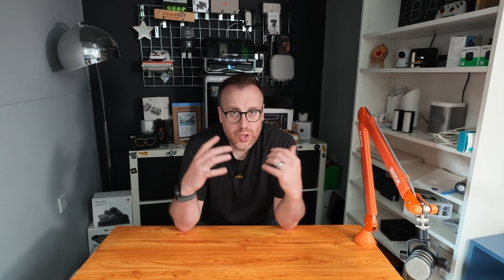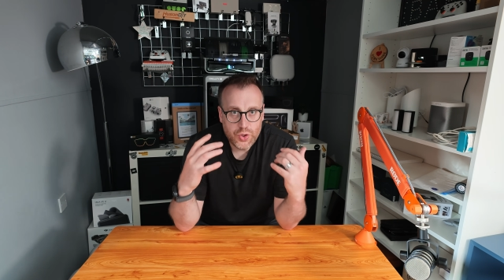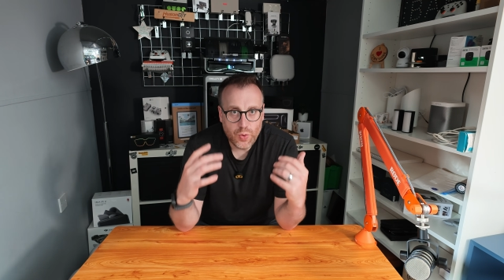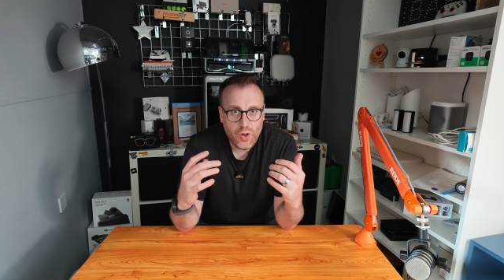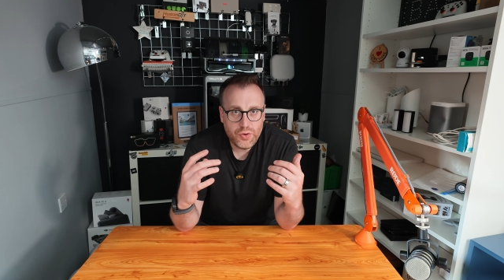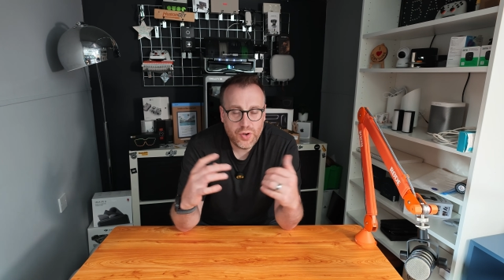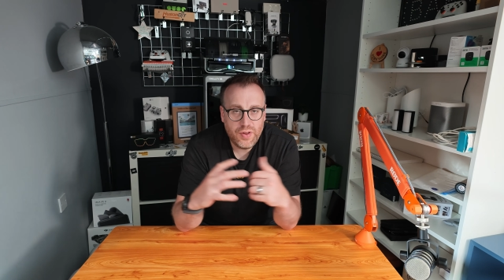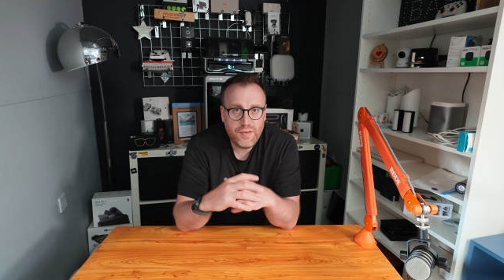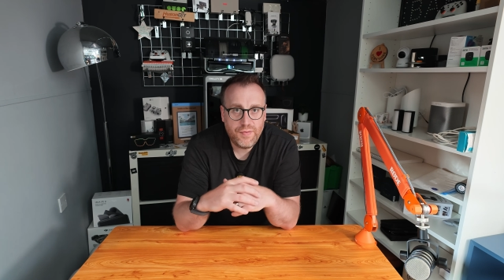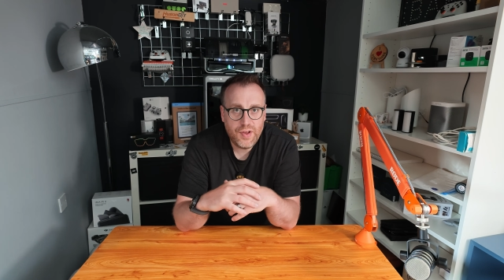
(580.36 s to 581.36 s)
So we're all done
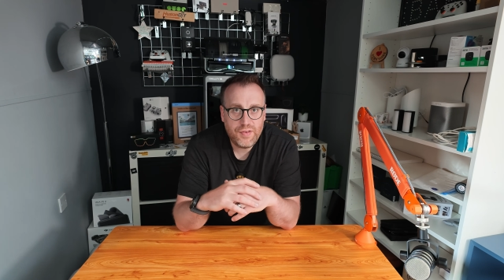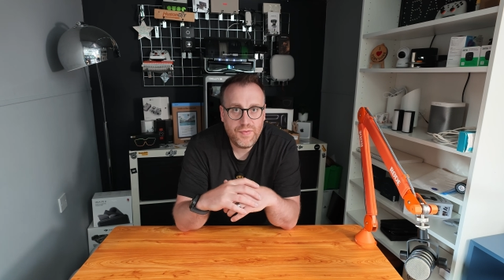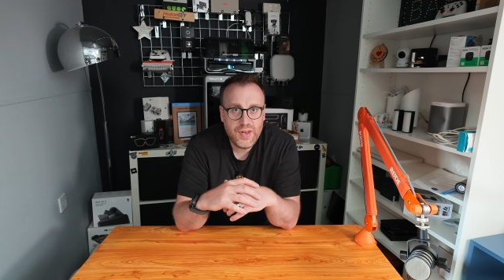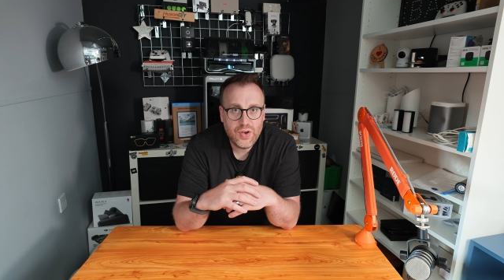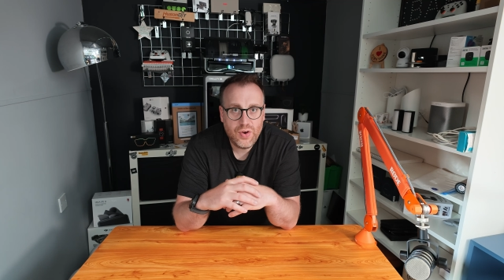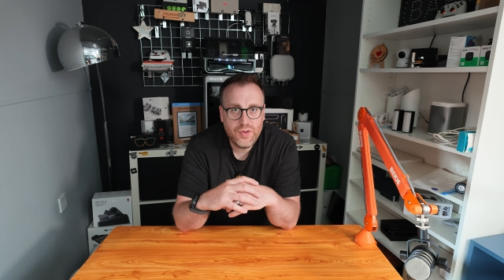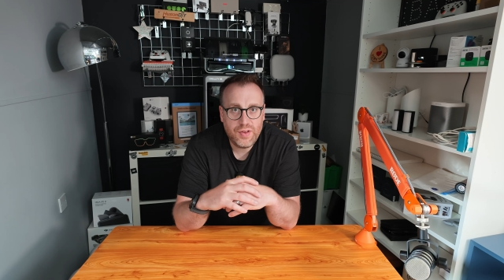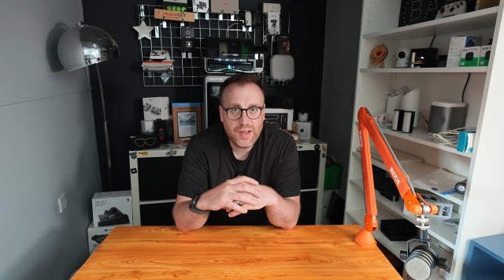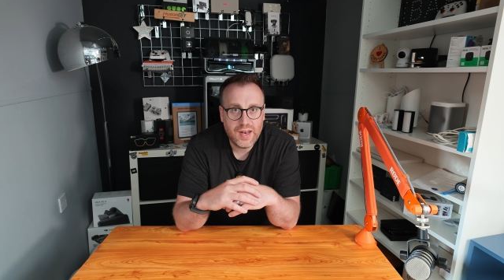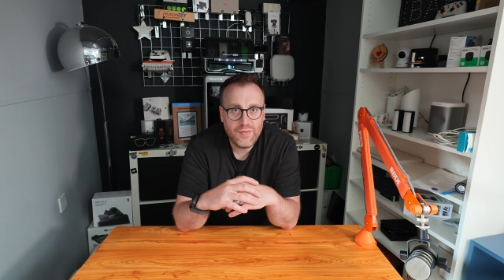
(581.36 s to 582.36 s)
on this first video,
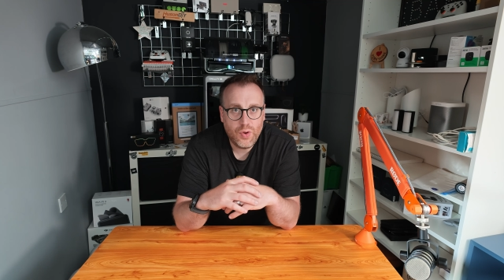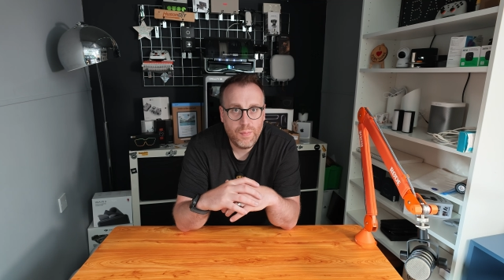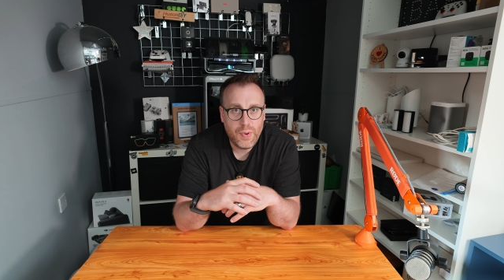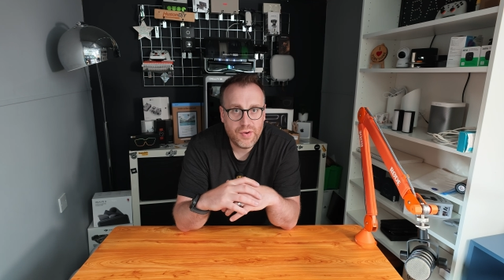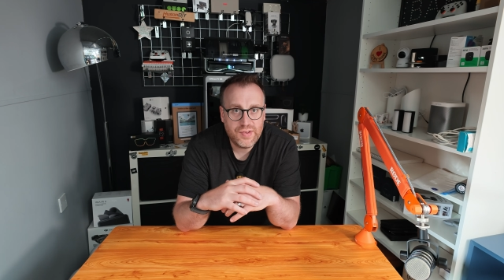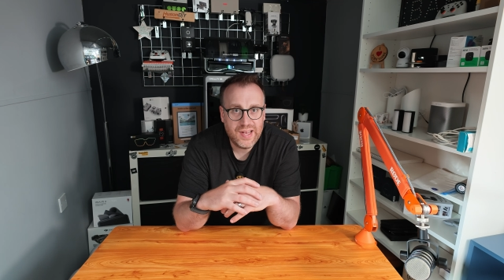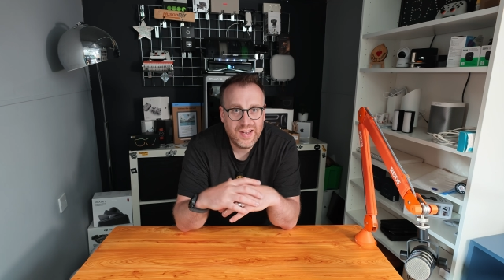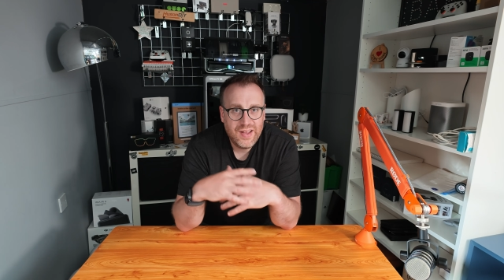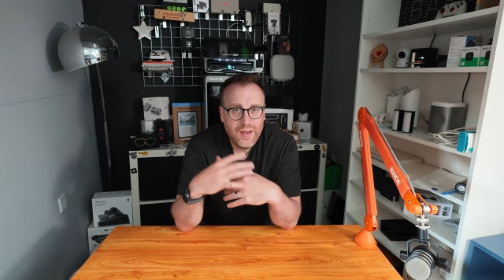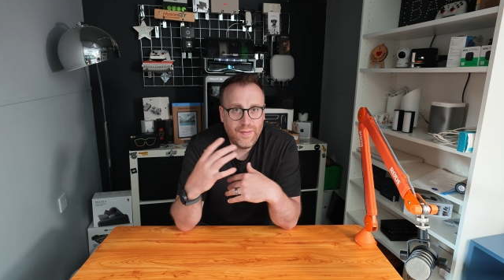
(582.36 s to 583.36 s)
this kind of
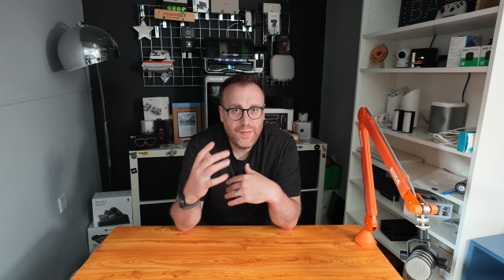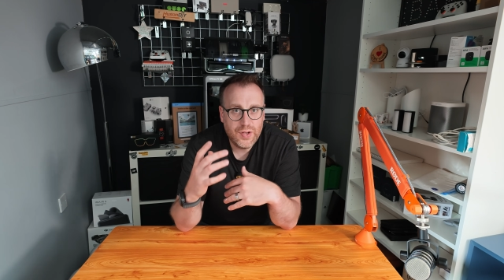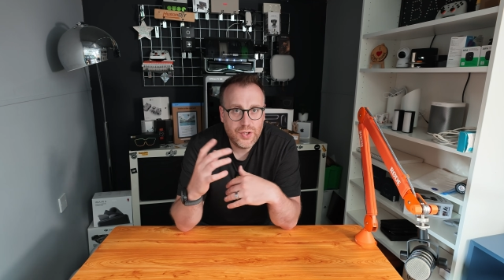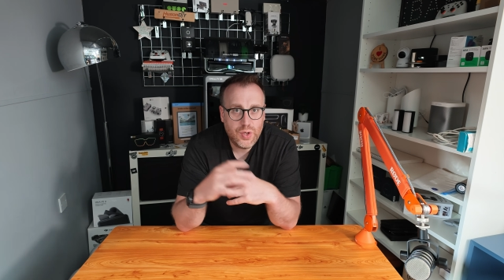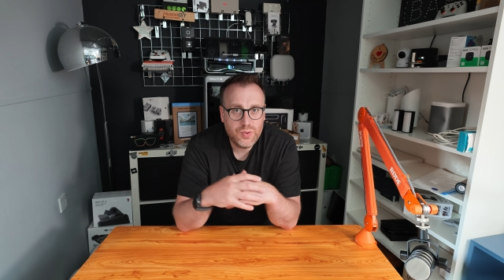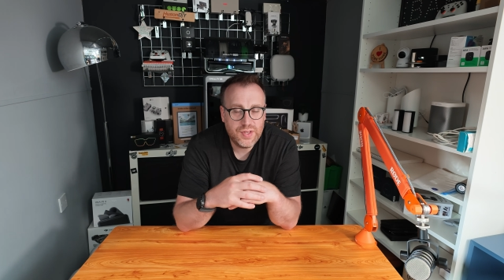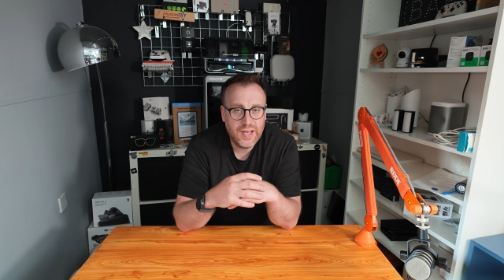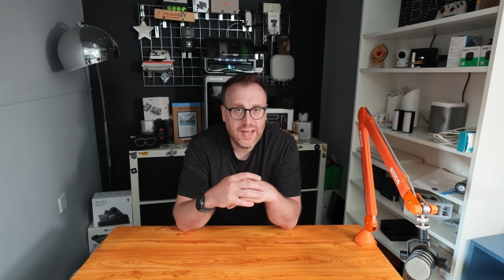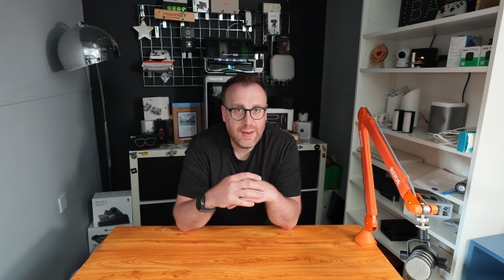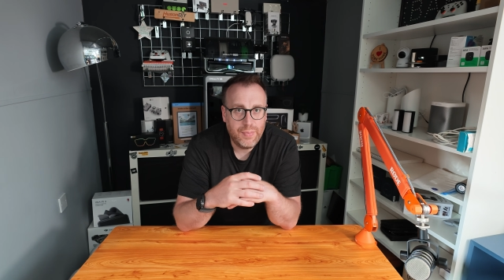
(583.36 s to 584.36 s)
unboxing, first use on
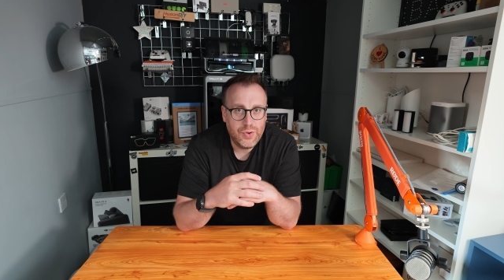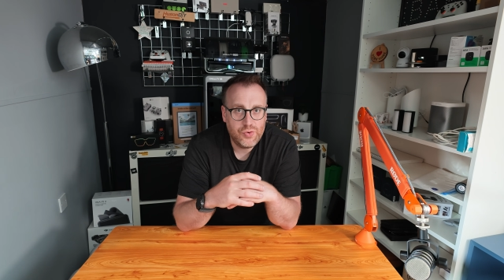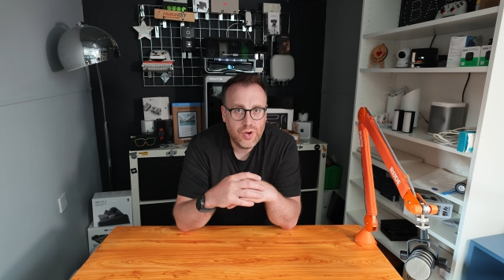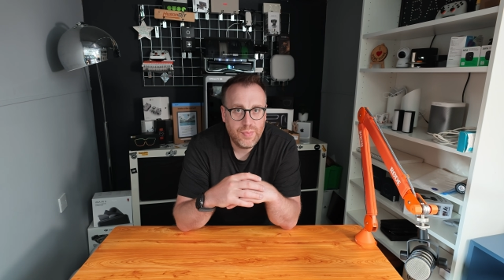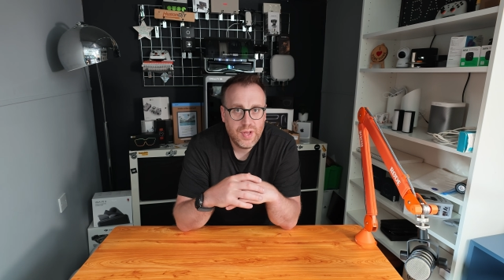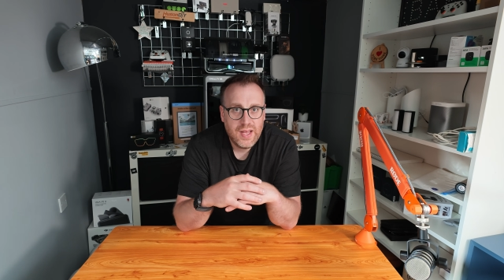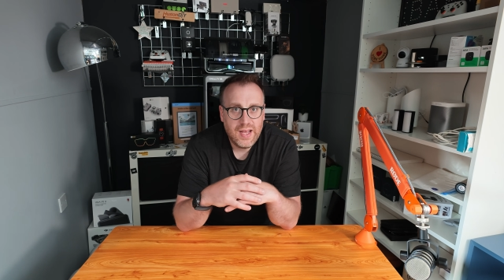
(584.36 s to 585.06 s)
that camping trip.